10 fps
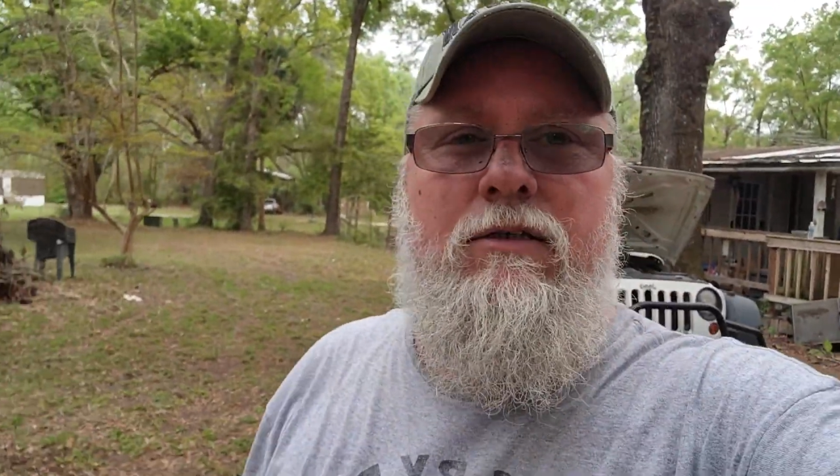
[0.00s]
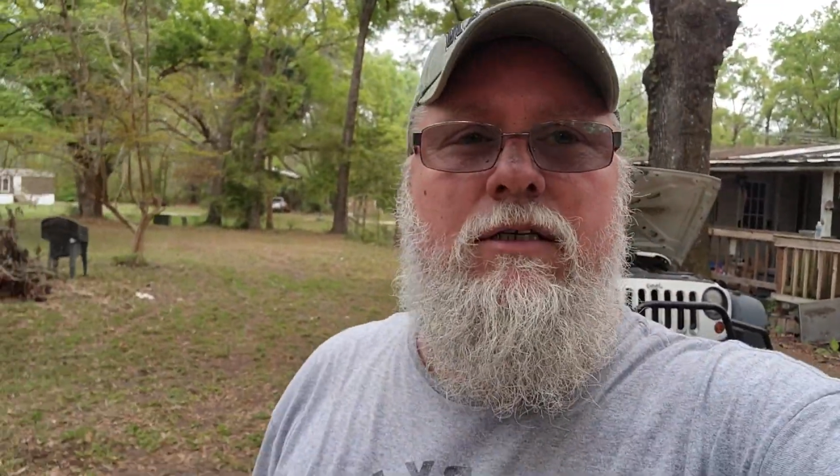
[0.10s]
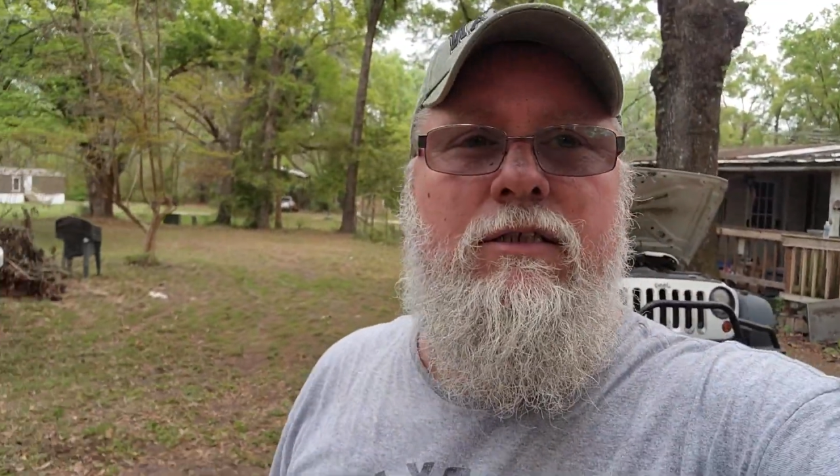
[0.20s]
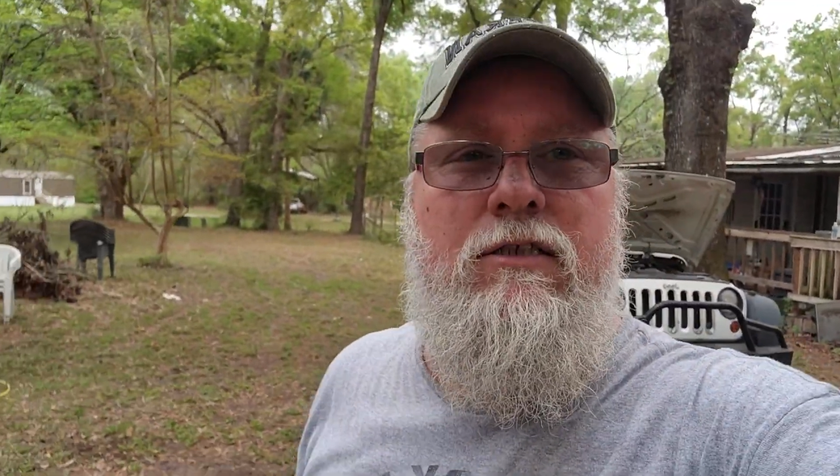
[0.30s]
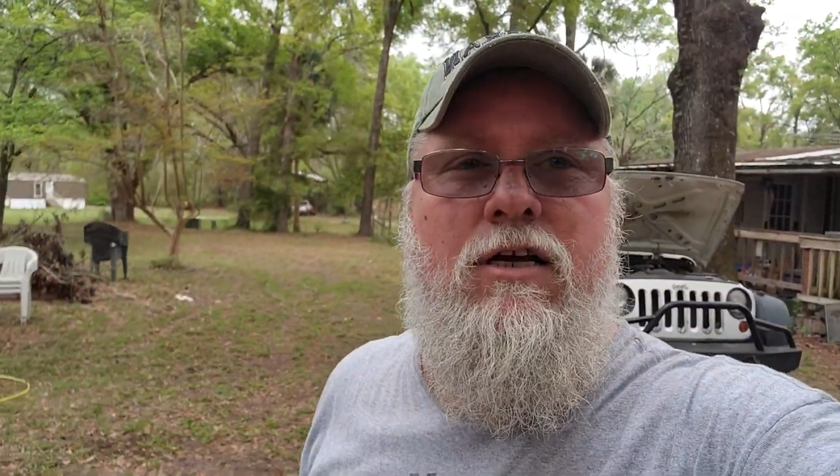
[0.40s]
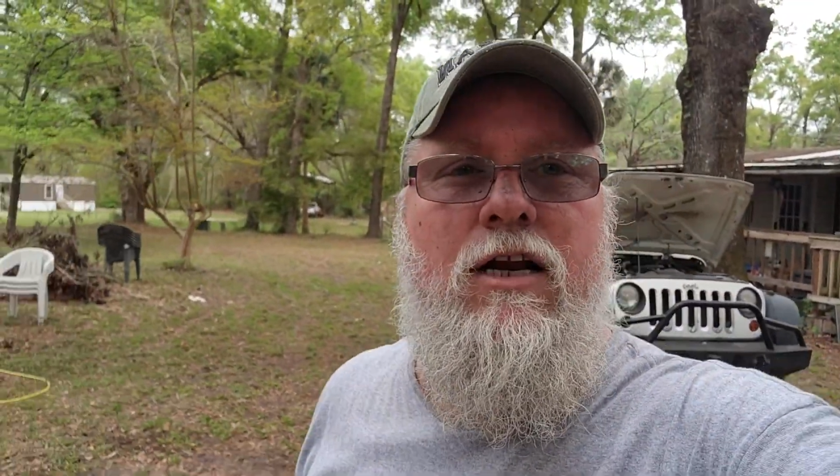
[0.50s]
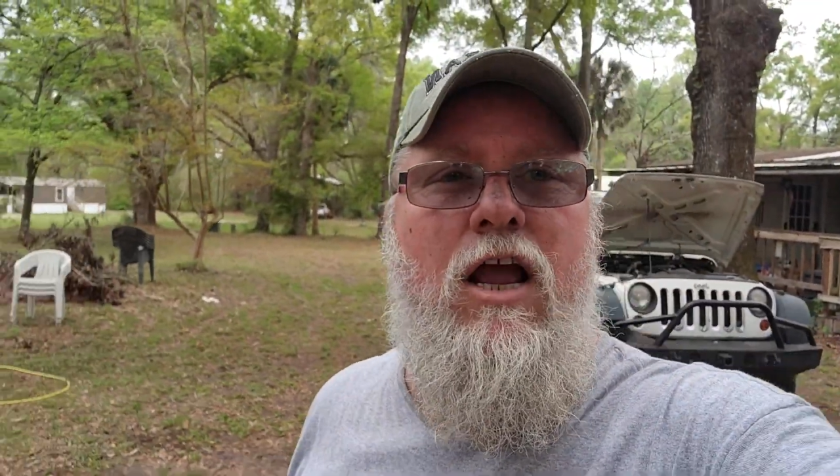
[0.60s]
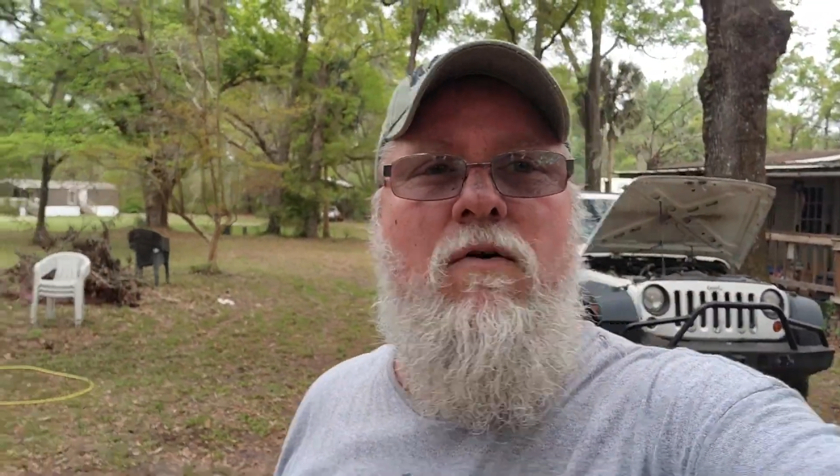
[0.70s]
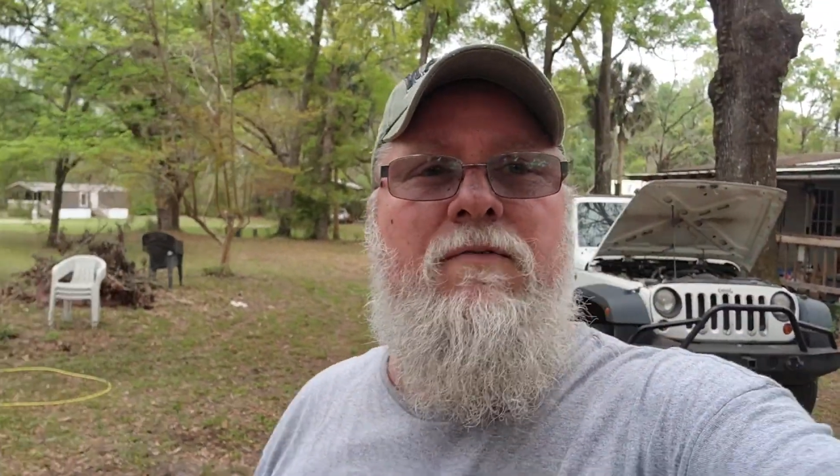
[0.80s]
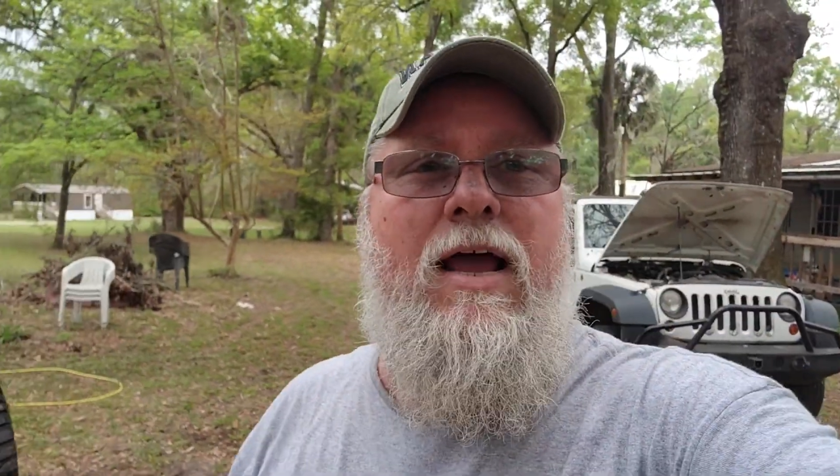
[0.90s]
because it's going to
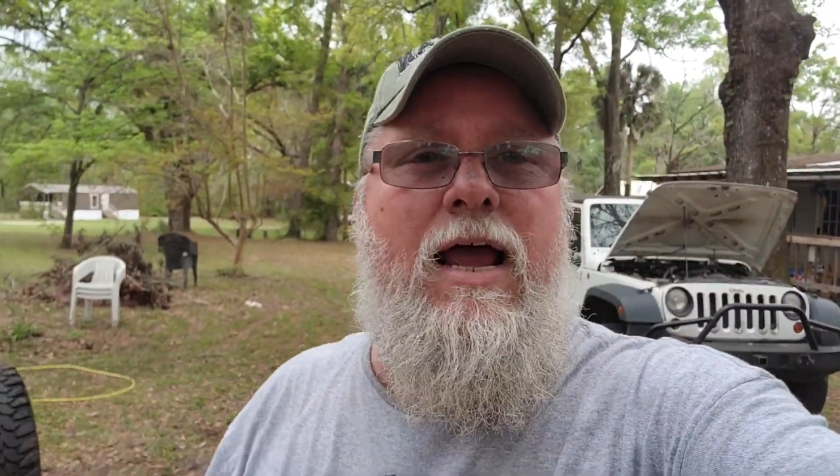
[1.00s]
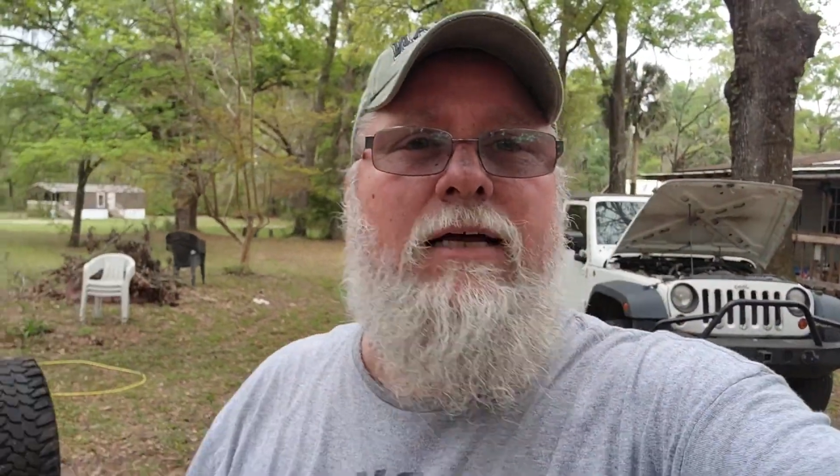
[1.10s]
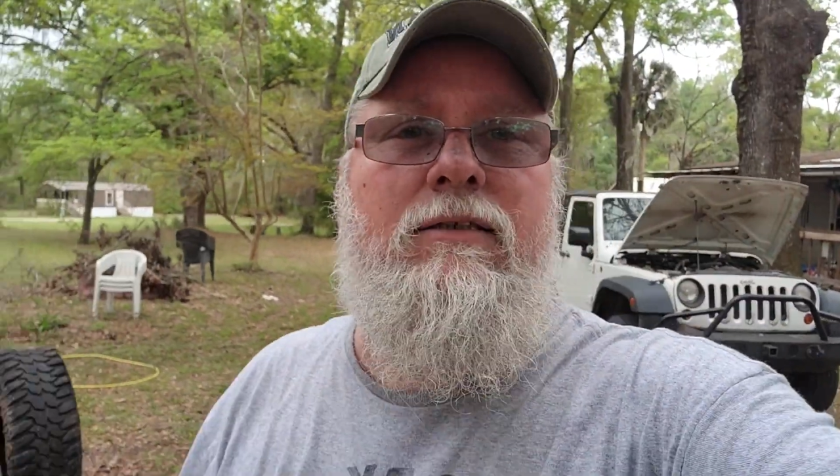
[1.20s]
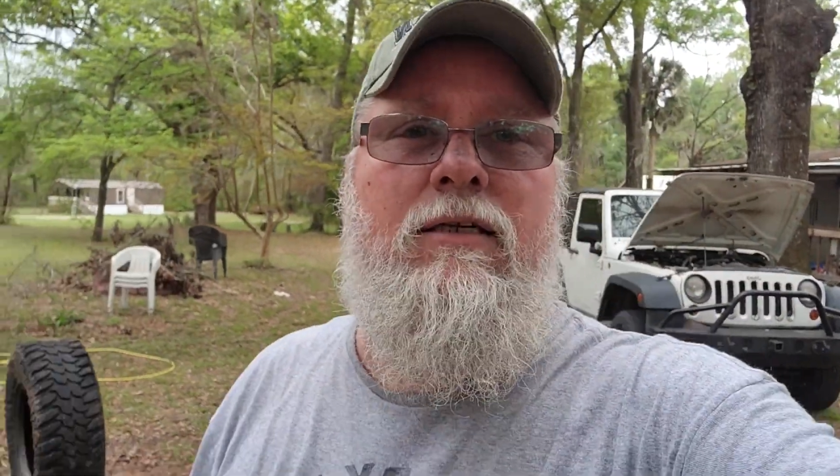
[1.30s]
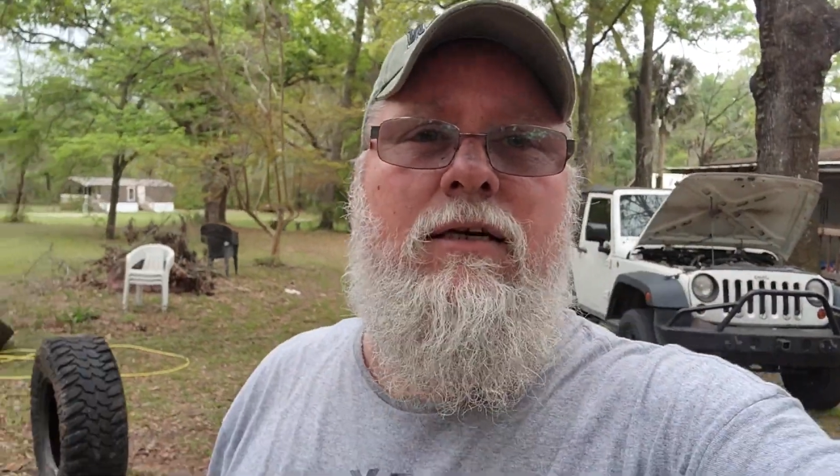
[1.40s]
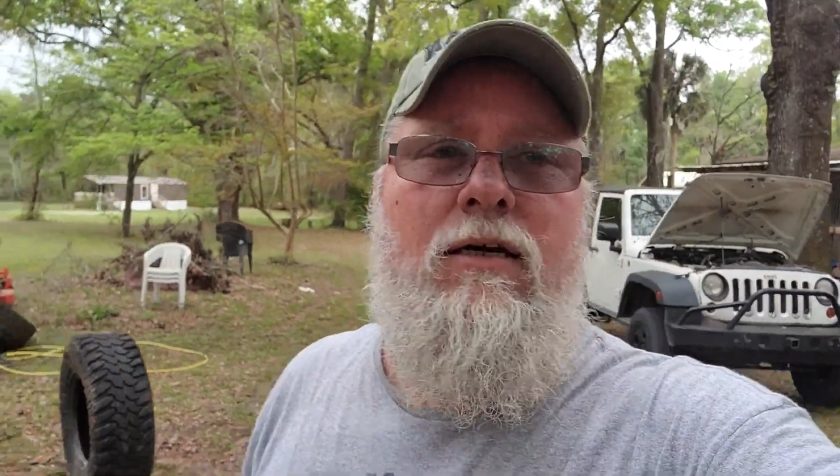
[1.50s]
go fast.